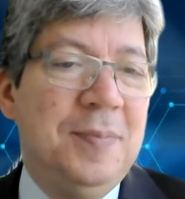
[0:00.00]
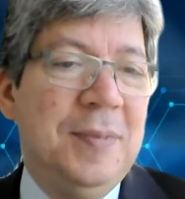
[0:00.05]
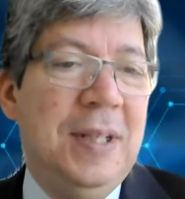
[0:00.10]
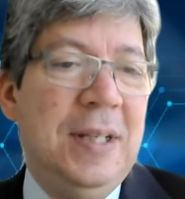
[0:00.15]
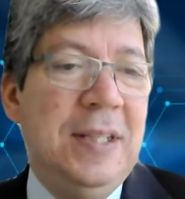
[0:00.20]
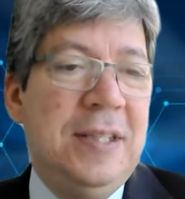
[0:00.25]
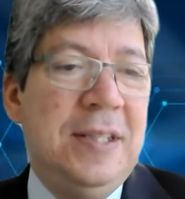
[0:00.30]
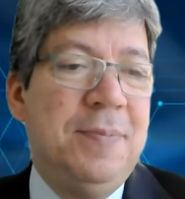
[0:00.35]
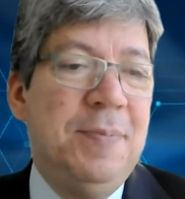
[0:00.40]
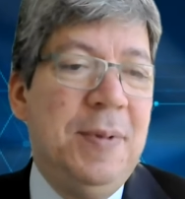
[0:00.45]

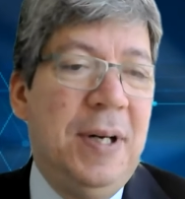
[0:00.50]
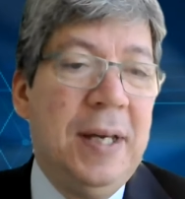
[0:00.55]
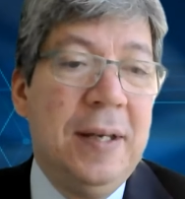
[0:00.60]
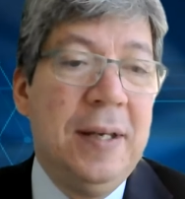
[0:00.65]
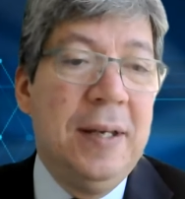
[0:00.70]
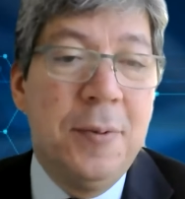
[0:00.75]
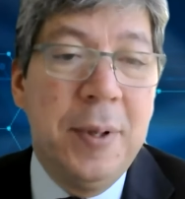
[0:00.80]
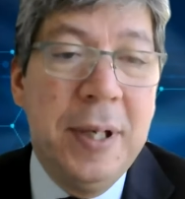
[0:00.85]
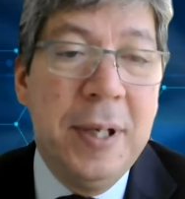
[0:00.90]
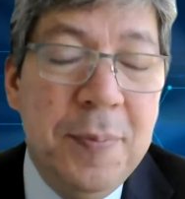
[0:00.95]
It's my
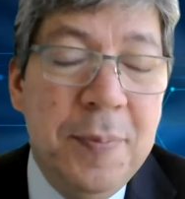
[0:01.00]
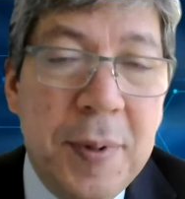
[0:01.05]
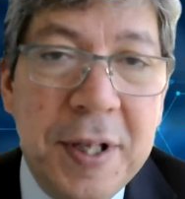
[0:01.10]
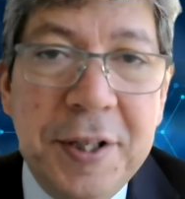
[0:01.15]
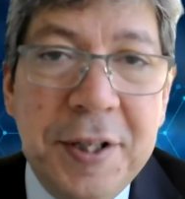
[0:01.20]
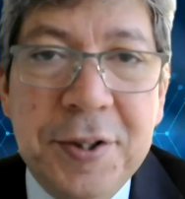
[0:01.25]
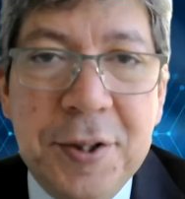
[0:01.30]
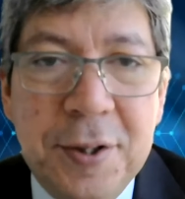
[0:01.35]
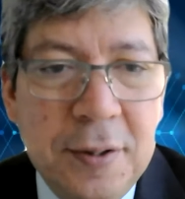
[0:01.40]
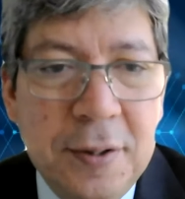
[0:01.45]
great
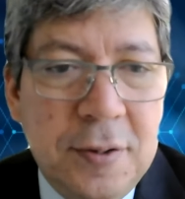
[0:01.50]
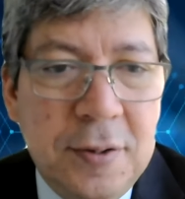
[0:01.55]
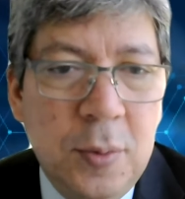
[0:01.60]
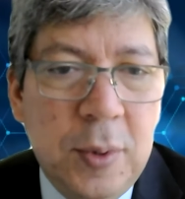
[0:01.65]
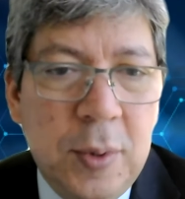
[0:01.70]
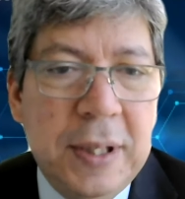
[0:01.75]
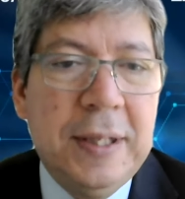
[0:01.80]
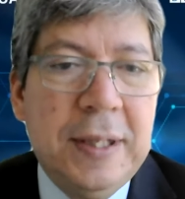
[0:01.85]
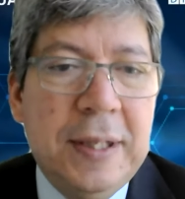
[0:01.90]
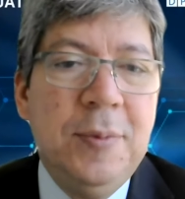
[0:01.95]
pleasure to
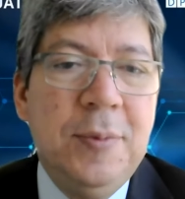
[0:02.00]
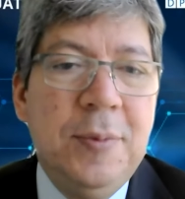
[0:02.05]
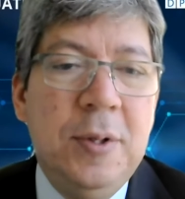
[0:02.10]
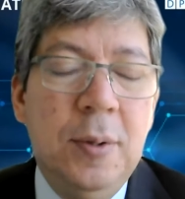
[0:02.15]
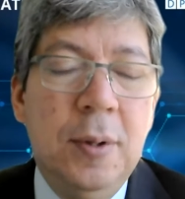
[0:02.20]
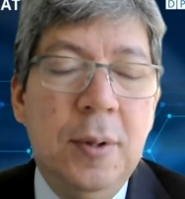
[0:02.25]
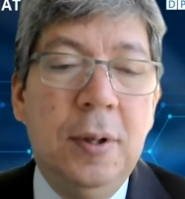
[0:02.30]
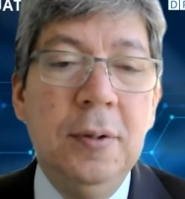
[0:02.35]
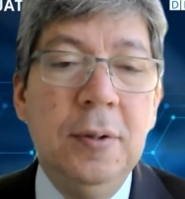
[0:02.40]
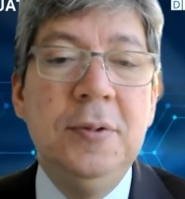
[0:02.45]
welcome
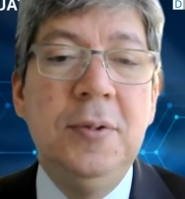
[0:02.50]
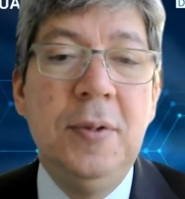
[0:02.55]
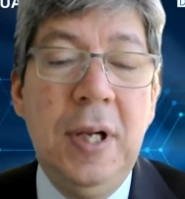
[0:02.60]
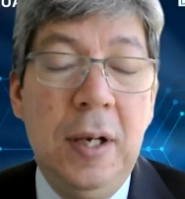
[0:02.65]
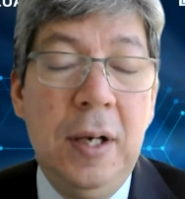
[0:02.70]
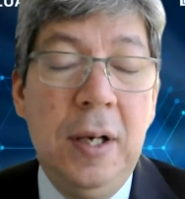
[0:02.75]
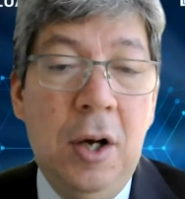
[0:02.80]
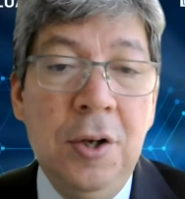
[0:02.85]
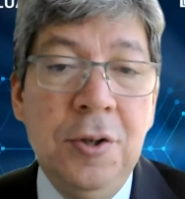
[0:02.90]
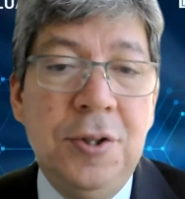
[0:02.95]
you all to
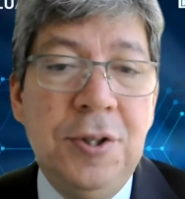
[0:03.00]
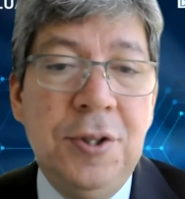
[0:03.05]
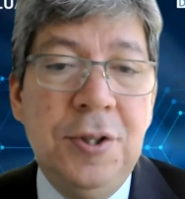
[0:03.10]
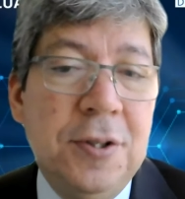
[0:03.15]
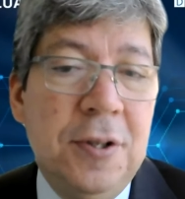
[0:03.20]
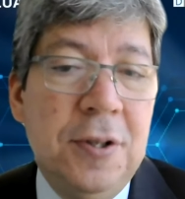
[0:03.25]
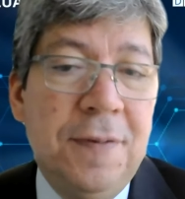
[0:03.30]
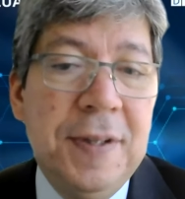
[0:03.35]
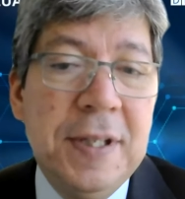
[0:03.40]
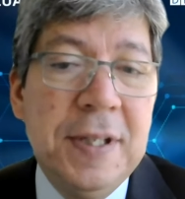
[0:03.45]
the
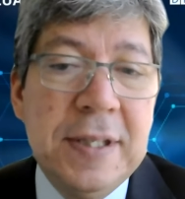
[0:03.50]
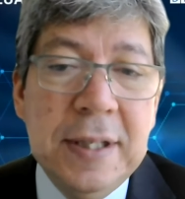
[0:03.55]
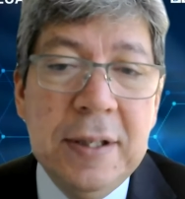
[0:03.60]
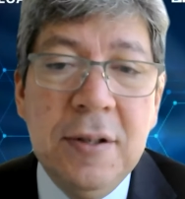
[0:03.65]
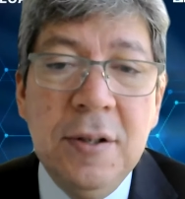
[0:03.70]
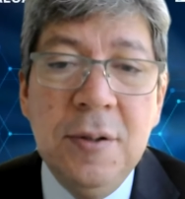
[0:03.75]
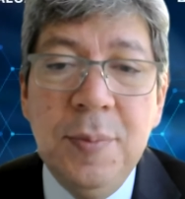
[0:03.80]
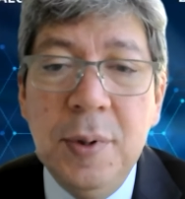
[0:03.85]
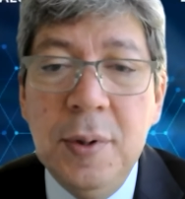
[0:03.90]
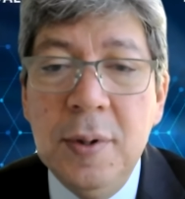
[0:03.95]
launch of the
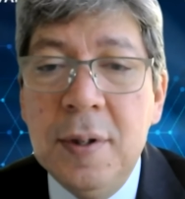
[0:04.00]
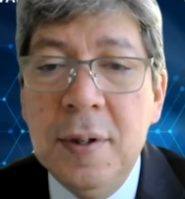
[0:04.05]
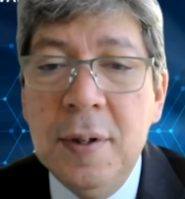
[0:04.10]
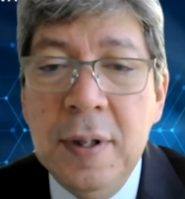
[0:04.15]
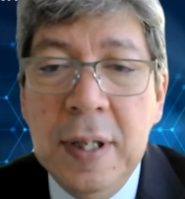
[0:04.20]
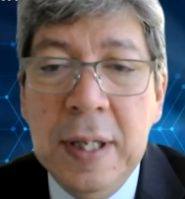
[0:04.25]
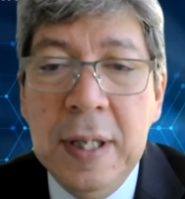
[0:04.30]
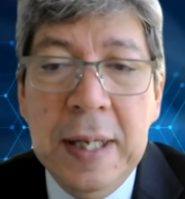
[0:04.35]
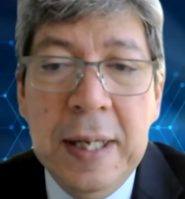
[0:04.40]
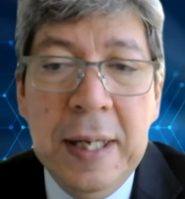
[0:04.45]
second book
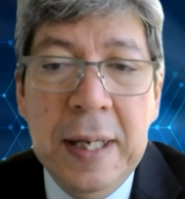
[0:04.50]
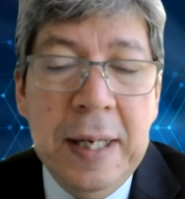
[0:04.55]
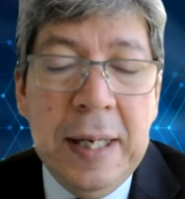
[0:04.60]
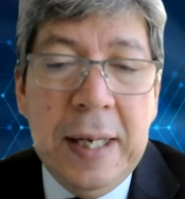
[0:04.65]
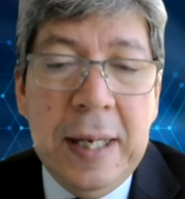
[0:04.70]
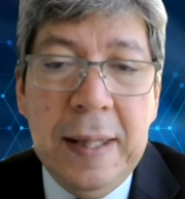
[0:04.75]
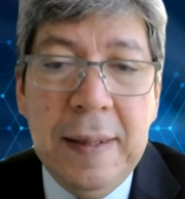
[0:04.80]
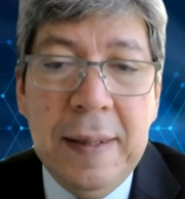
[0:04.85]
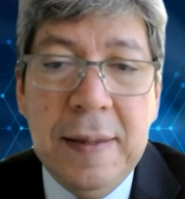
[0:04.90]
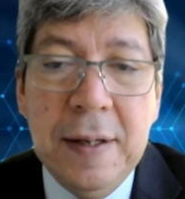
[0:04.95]

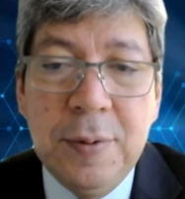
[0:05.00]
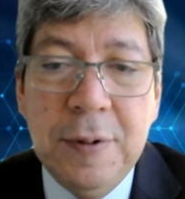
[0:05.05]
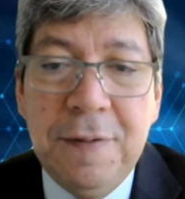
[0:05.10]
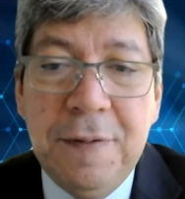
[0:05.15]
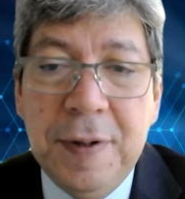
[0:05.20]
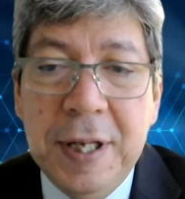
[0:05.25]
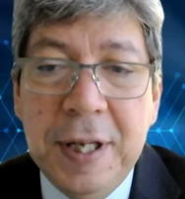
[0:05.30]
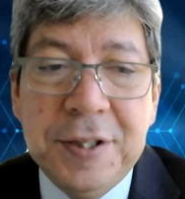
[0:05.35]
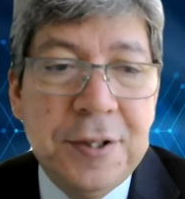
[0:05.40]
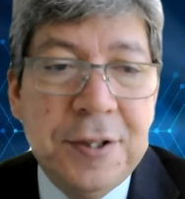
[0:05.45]
in the
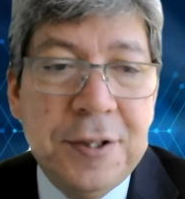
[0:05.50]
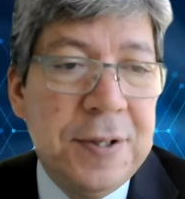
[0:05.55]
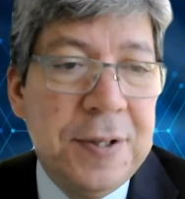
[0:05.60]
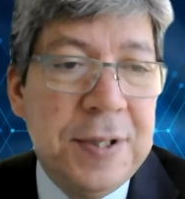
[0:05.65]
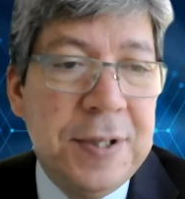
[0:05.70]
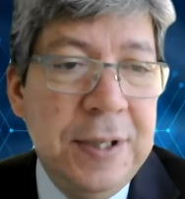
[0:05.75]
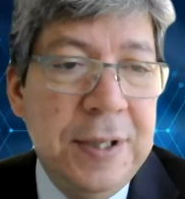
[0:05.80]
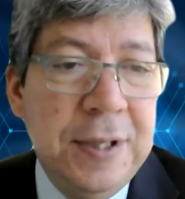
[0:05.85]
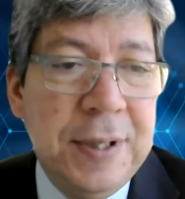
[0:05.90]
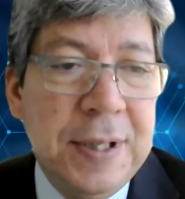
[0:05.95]

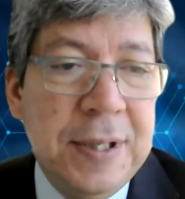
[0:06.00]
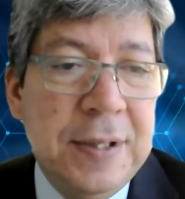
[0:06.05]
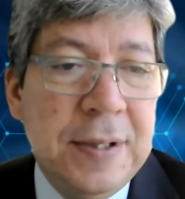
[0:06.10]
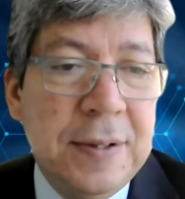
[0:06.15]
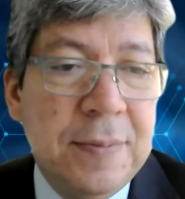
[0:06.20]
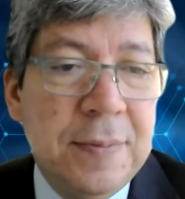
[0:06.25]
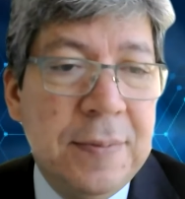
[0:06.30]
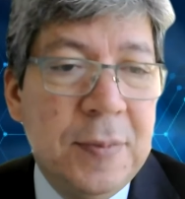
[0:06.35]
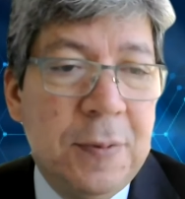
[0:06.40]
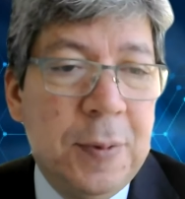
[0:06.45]
Reflections
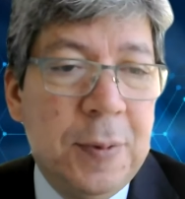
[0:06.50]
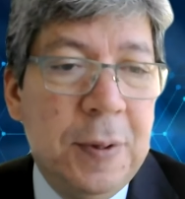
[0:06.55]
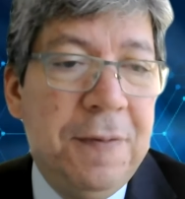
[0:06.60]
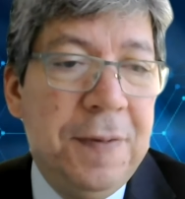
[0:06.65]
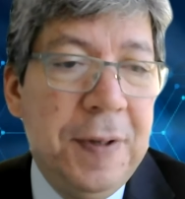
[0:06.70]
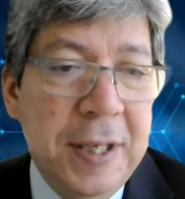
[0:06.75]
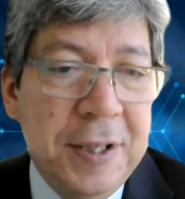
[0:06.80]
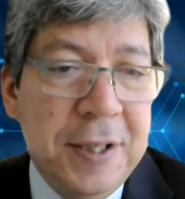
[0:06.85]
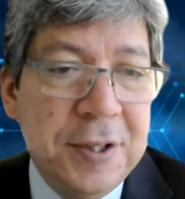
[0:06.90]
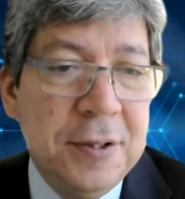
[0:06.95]
series,
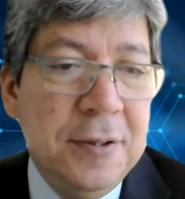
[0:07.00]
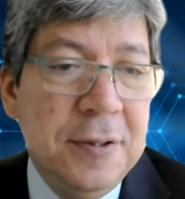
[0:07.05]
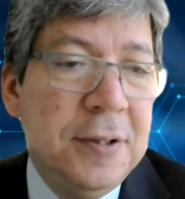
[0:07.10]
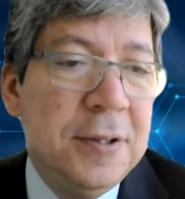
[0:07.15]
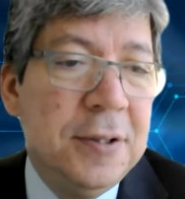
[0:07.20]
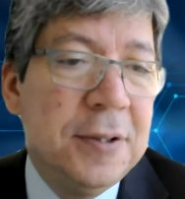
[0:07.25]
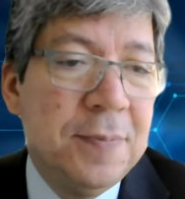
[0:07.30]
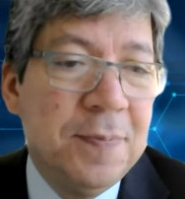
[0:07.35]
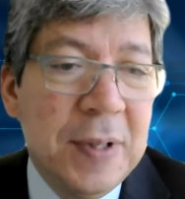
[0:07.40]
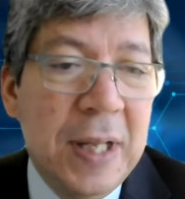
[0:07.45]

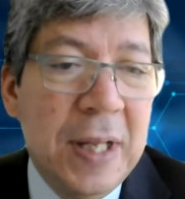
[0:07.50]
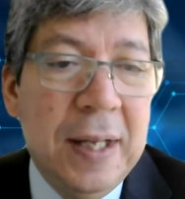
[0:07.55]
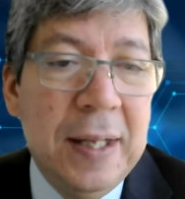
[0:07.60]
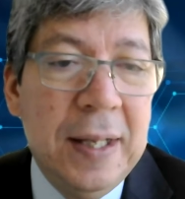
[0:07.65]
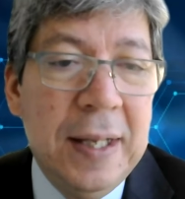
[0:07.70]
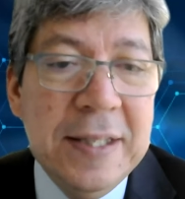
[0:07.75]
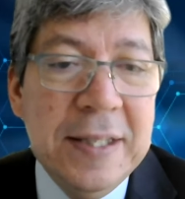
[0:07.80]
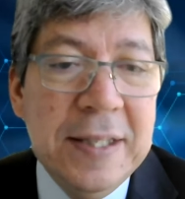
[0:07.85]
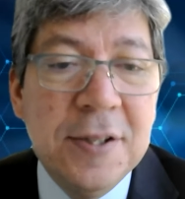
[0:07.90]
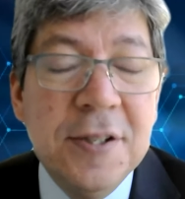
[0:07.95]
Reflections,
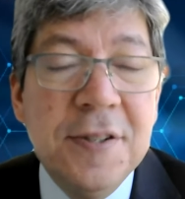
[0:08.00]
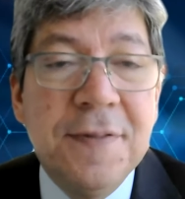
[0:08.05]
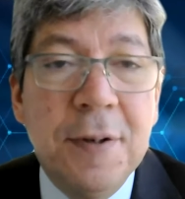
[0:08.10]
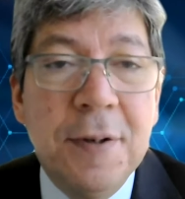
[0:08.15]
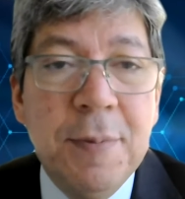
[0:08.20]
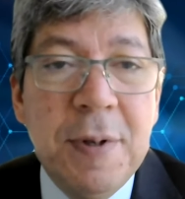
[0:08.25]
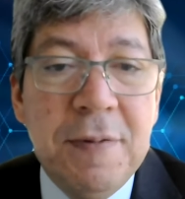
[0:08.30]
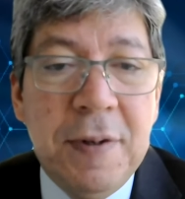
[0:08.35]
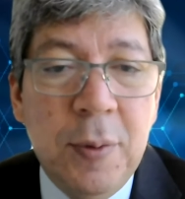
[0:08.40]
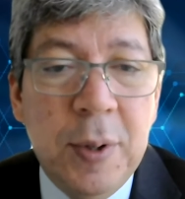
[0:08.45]
Lessons
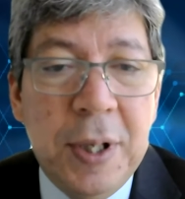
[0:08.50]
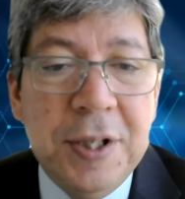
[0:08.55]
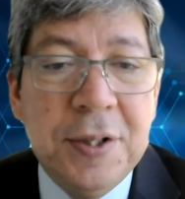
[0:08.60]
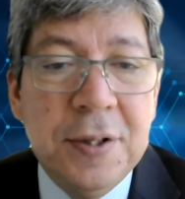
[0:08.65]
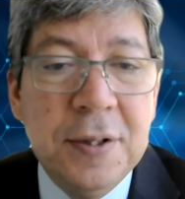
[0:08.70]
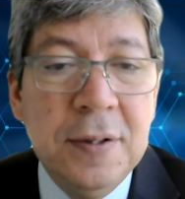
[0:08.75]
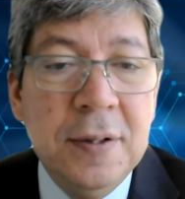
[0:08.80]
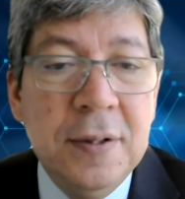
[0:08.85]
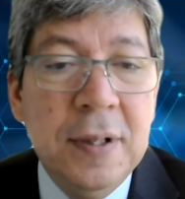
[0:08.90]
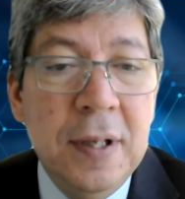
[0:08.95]
from
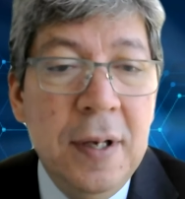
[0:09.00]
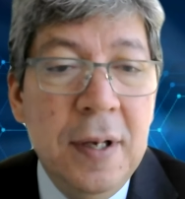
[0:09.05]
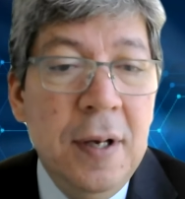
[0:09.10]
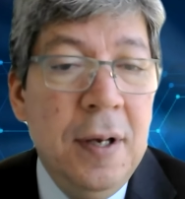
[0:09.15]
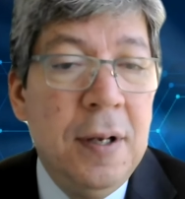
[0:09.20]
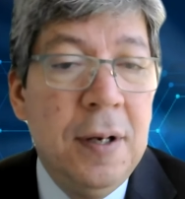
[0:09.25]
Evaluation,